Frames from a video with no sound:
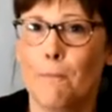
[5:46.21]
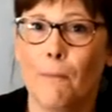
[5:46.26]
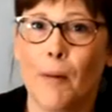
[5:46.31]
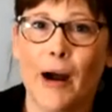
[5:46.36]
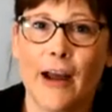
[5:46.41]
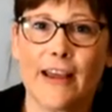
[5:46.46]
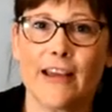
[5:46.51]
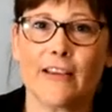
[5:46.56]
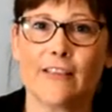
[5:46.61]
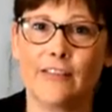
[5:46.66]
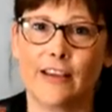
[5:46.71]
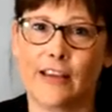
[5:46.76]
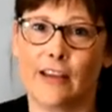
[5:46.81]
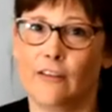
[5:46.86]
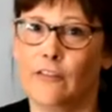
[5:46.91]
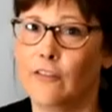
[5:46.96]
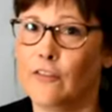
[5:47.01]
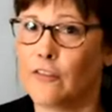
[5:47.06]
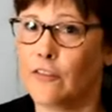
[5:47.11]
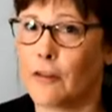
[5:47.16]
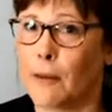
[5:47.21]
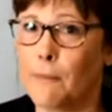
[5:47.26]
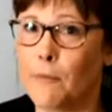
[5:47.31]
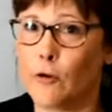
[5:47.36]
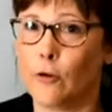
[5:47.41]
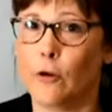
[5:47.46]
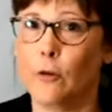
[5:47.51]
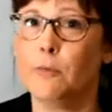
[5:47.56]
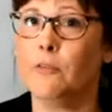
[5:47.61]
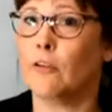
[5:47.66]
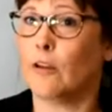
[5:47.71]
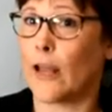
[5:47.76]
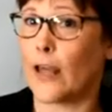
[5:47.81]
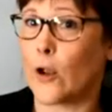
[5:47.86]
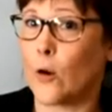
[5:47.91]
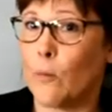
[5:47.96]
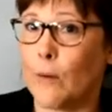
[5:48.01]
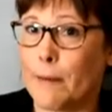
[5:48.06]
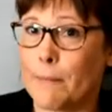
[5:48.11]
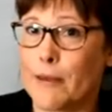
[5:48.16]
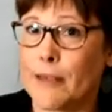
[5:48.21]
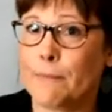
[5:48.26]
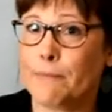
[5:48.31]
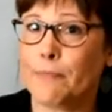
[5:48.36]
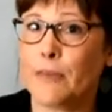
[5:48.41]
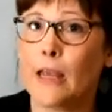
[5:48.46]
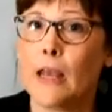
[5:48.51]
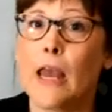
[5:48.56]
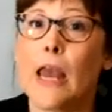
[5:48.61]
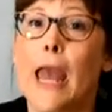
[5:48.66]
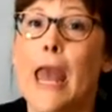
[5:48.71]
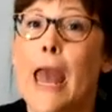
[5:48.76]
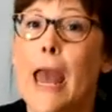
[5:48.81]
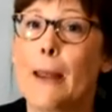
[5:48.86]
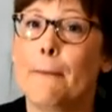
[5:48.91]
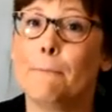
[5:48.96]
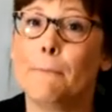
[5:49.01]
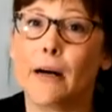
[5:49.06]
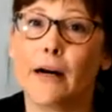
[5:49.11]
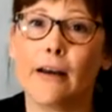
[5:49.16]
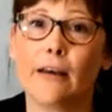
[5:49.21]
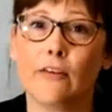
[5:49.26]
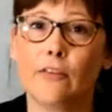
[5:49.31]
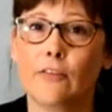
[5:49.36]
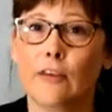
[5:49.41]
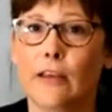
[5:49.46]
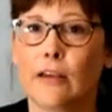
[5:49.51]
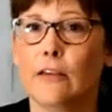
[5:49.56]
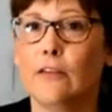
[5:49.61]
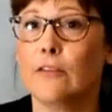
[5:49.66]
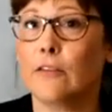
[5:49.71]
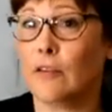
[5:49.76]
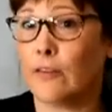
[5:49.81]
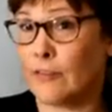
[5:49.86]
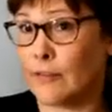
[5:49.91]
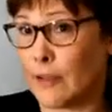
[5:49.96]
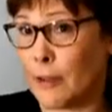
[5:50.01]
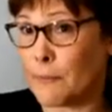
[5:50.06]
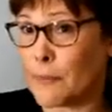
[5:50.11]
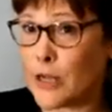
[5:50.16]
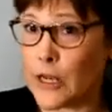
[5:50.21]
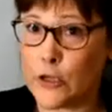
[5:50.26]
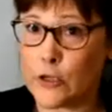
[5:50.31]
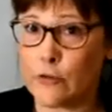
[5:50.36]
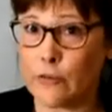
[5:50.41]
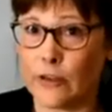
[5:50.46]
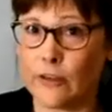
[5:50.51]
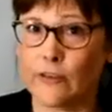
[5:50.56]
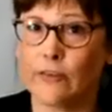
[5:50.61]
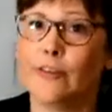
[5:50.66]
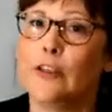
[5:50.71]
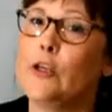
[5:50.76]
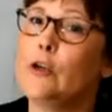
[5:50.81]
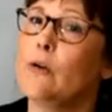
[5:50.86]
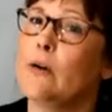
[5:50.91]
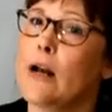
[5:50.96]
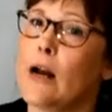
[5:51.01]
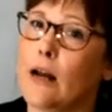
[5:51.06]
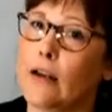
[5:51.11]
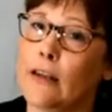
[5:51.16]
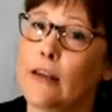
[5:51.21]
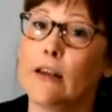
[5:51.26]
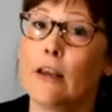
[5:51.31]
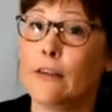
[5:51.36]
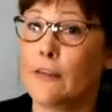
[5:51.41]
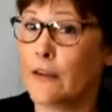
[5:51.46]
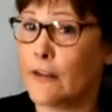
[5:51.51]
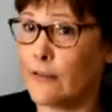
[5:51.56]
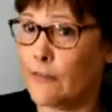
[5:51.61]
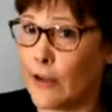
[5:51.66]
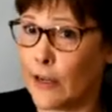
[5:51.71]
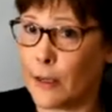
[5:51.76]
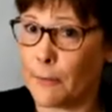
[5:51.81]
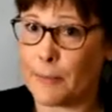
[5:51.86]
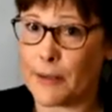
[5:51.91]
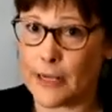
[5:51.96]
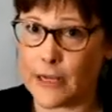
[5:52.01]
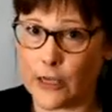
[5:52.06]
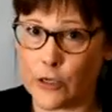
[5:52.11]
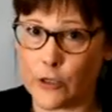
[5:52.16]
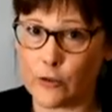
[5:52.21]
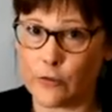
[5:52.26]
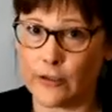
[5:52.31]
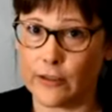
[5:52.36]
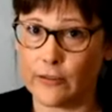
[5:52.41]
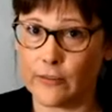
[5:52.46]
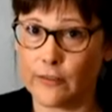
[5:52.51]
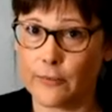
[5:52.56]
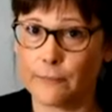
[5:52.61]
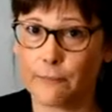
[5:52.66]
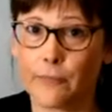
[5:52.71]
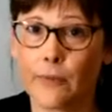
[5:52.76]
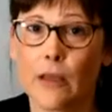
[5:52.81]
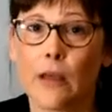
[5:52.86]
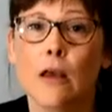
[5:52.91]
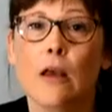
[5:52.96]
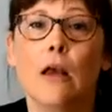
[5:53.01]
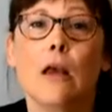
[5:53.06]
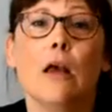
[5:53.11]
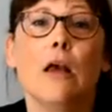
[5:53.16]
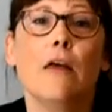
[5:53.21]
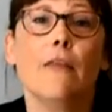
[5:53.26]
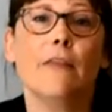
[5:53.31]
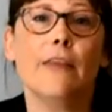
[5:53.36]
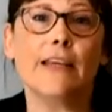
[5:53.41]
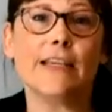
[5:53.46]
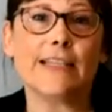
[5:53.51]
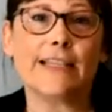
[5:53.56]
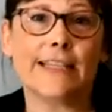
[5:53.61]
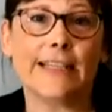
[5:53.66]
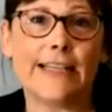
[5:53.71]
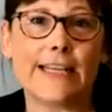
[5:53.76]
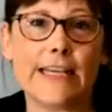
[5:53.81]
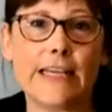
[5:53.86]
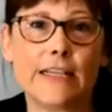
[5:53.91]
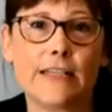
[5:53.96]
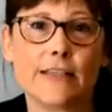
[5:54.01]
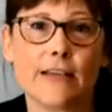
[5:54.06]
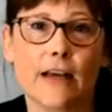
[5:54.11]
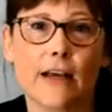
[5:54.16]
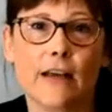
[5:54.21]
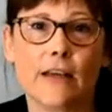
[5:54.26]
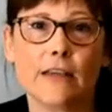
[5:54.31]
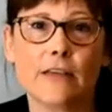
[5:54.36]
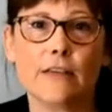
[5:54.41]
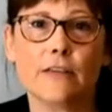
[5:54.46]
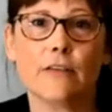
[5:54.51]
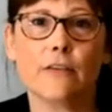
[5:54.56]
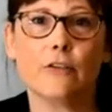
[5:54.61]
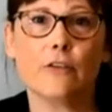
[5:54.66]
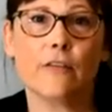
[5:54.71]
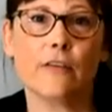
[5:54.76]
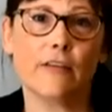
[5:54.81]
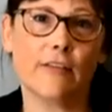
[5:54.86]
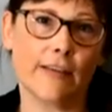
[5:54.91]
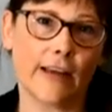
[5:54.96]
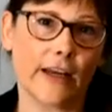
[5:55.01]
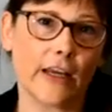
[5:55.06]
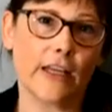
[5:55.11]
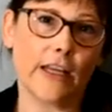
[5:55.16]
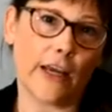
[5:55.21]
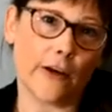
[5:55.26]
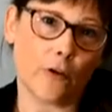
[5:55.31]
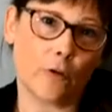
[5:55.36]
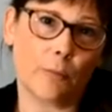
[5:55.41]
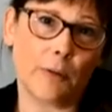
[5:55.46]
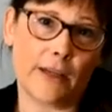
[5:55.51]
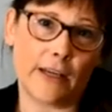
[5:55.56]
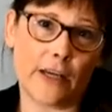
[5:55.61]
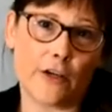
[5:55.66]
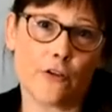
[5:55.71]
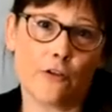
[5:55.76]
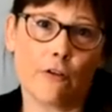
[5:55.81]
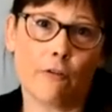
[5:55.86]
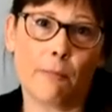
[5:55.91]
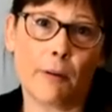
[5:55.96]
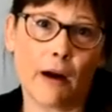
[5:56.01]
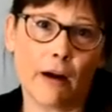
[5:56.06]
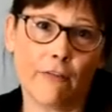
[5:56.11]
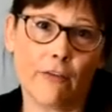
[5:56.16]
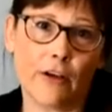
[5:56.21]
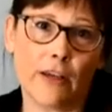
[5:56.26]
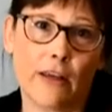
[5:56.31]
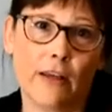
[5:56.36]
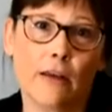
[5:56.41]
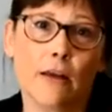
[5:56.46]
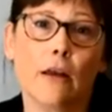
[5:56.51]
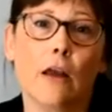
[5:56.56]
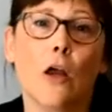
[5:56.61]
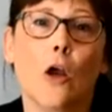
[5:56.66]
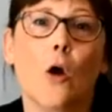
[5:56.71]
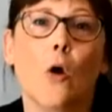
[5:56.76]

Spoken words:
biased against some groups, like women, and biased against some countries. You got it, the developing countries. This leads us to the second explanation of poverty,